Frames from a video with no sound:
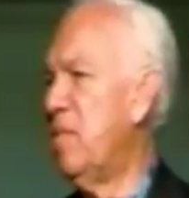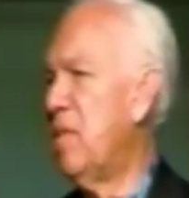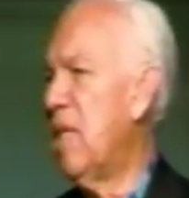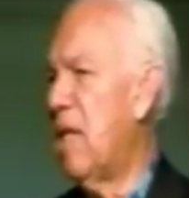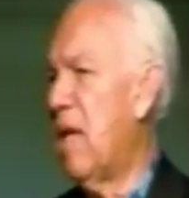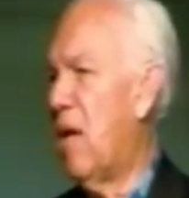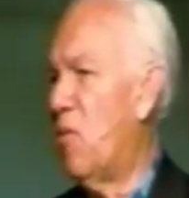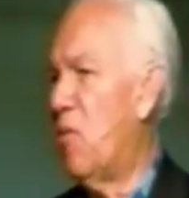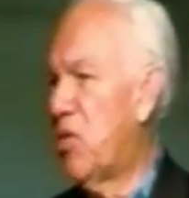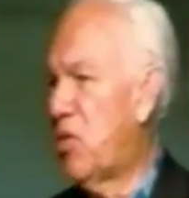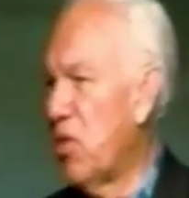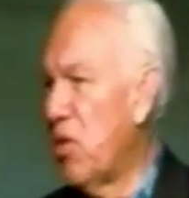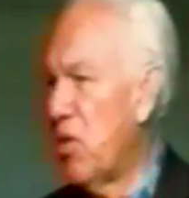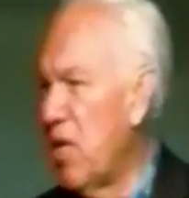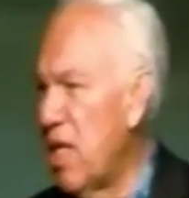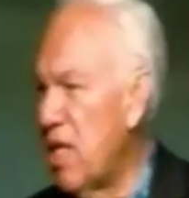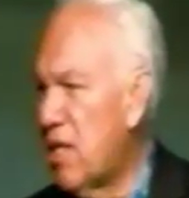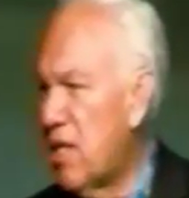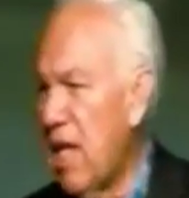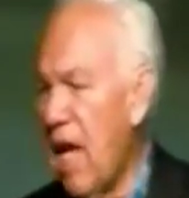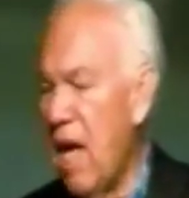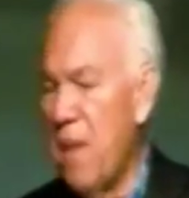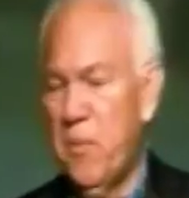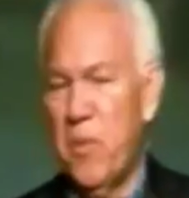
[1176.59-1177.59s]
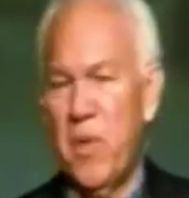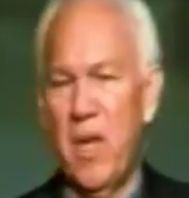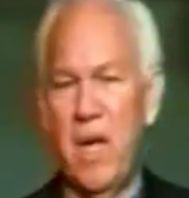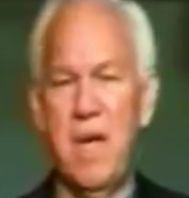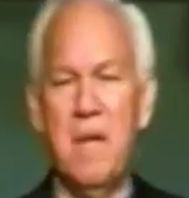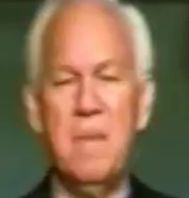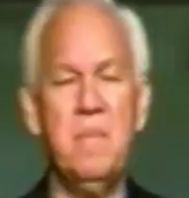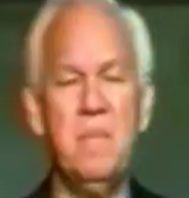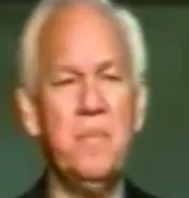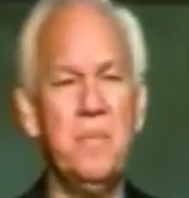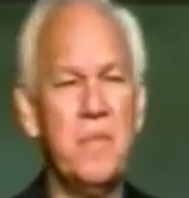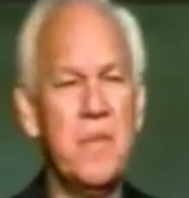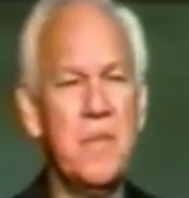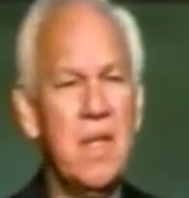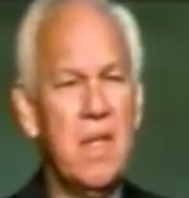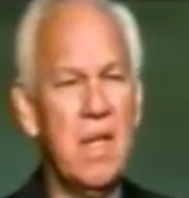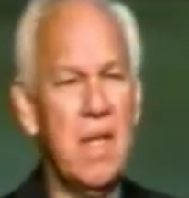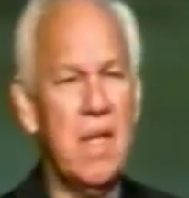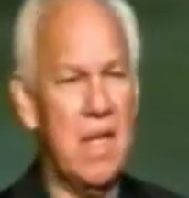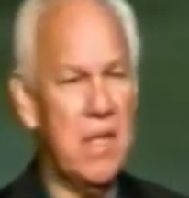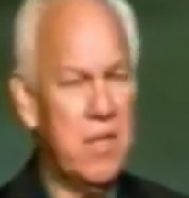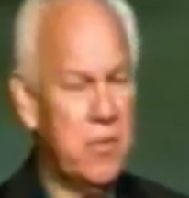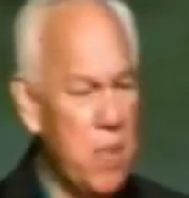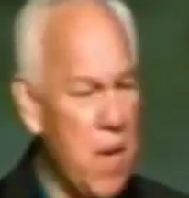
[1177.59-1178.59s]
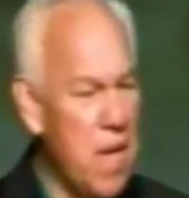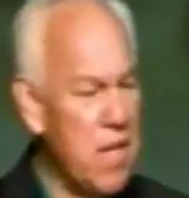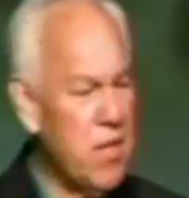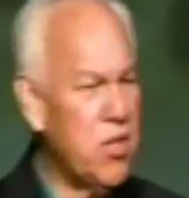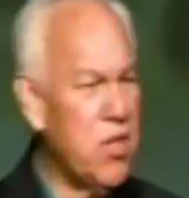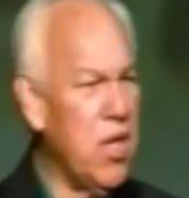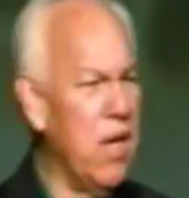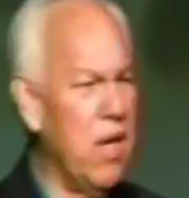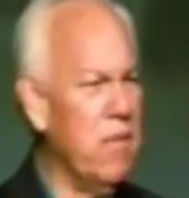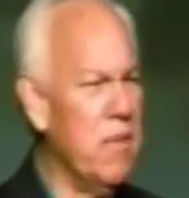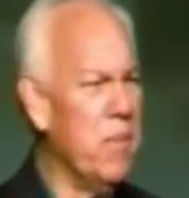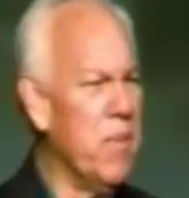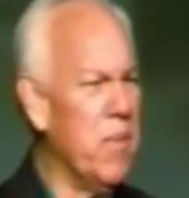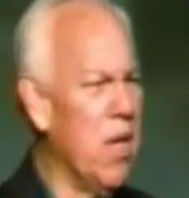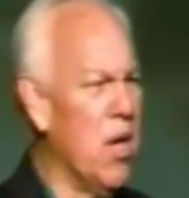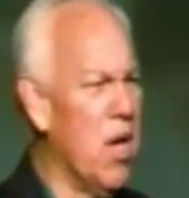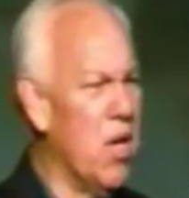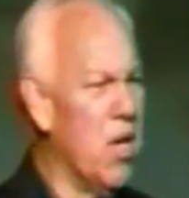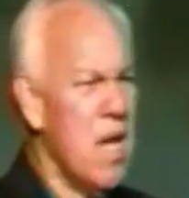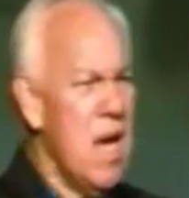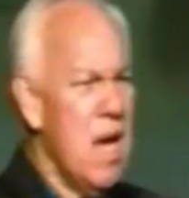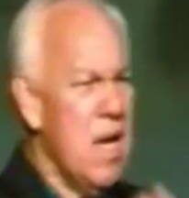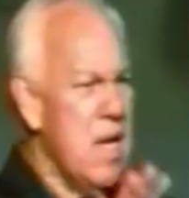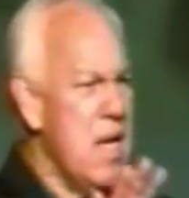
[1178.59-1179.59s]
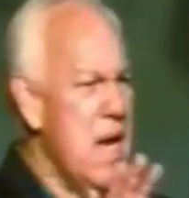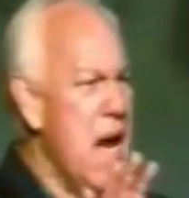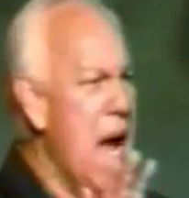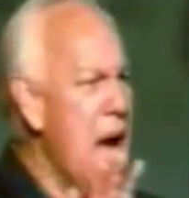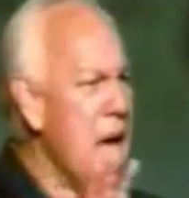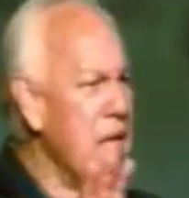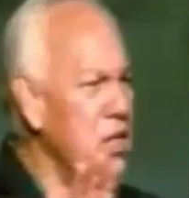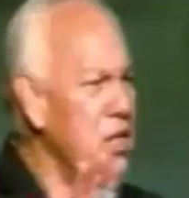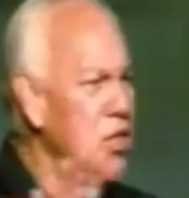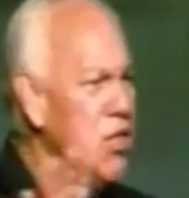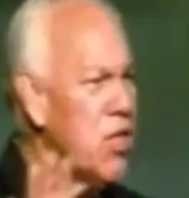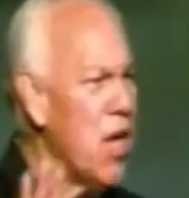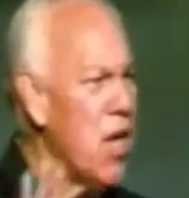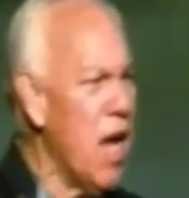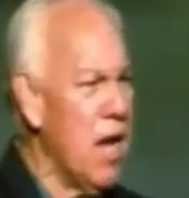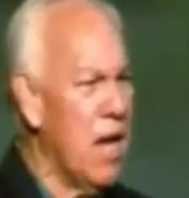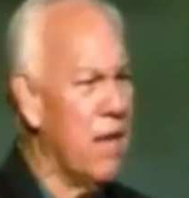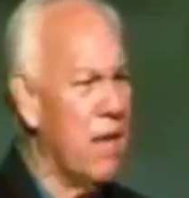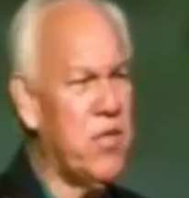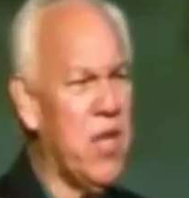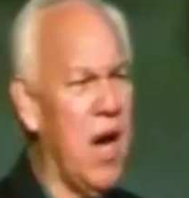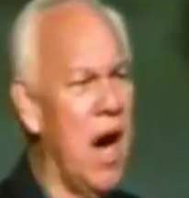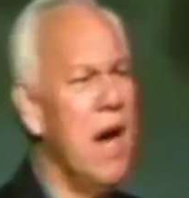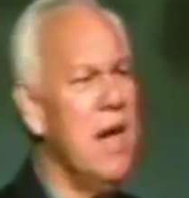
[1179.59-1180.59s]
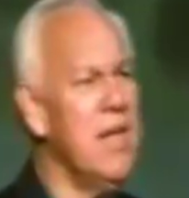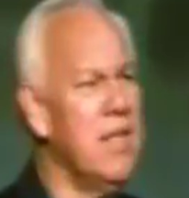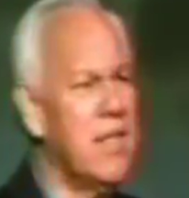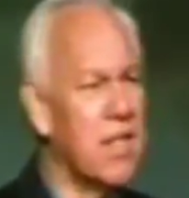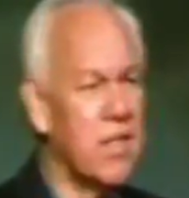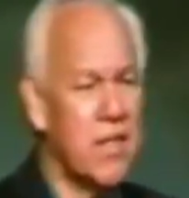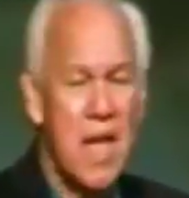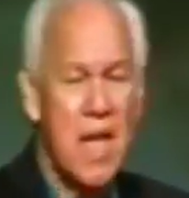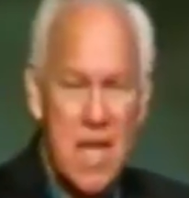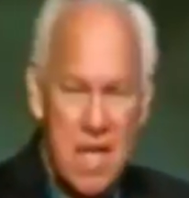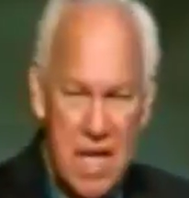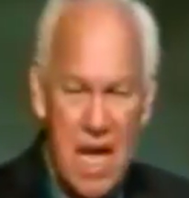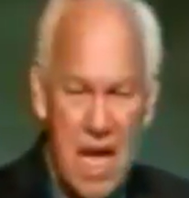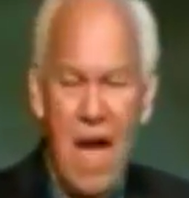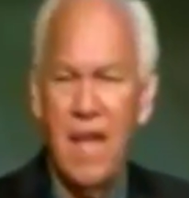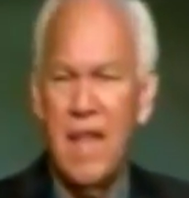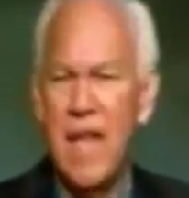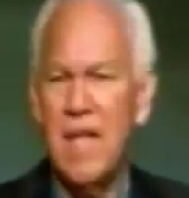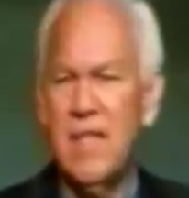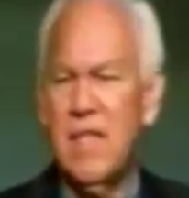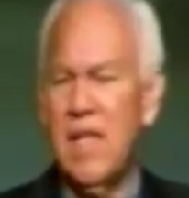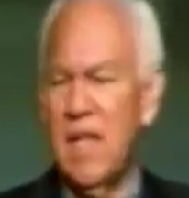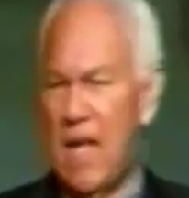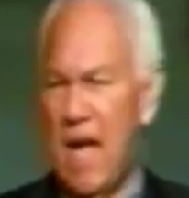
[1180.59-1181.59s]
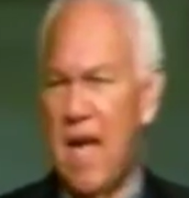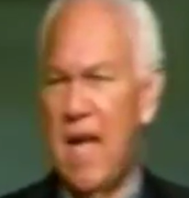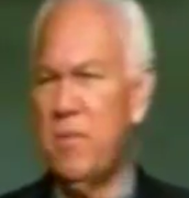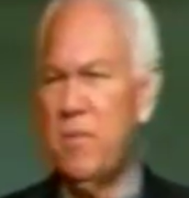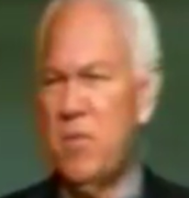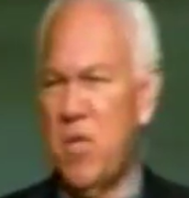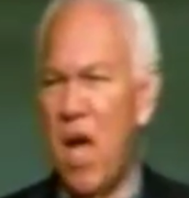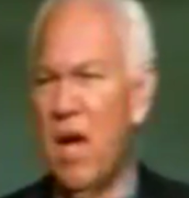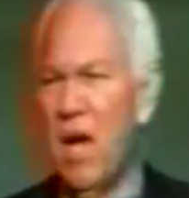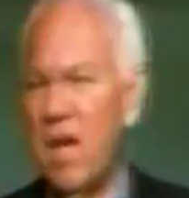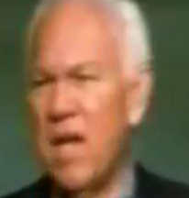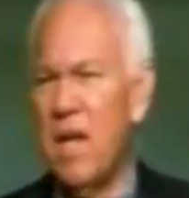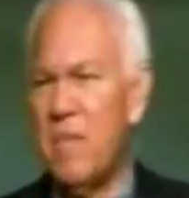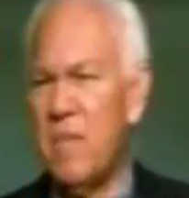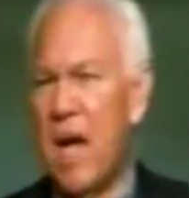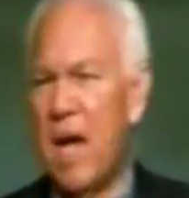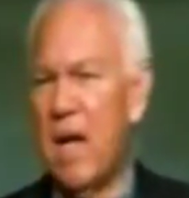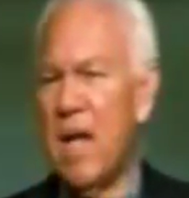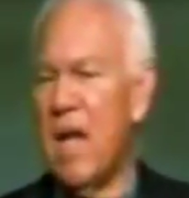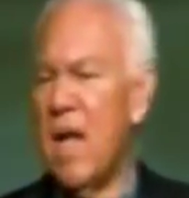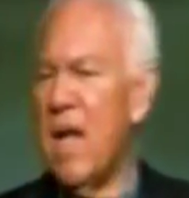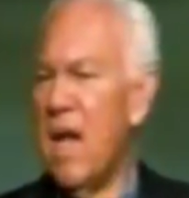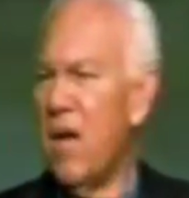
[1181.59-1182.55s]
I want you to disciple him. He's my servant, but Lord, not Saul of Tarsus. Yeah, that's the guy I'm talking about.